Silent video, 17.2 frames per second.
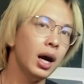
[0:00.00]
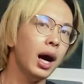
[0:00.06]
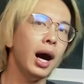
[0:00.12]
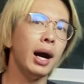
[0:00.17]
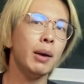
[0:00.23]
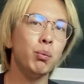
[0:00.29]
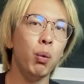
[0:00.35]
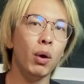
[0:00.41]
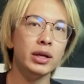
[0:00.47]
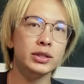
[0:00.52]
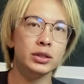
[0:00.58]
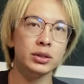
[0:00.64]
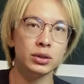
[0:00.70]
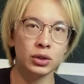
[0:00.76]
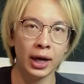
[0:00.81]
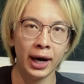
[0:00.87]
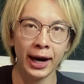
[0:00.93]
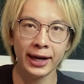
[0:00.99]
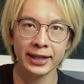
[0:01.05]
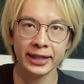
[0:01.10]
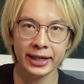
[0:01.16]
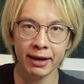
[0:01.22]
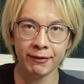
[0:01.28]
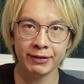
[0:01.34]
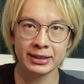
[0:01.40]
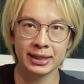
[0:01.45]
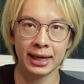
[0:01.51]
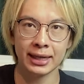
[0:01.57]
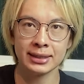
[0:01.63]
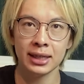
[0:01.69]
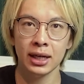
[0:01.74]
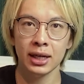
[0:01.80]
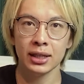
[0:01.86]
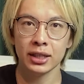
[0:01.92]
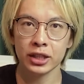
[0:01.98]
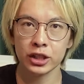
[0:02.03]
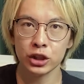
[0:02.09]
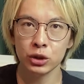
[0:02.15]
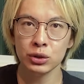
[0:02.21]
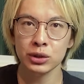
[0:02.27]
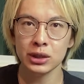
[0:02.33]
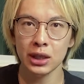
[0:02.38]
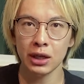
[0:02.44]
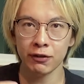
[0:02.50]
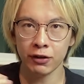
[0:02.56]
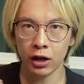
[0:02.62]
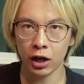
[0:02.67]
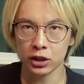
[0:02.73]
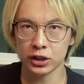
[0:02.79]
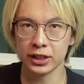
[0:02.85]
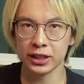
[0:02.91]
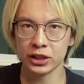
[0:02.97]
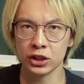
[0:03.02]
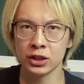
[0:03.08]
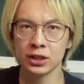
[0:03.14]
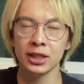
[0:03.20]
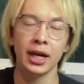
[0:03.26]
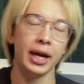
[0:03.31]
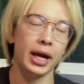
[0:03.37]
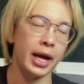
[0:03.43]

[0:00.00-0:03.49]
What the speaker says: I want to highly emphasize the use of contradictions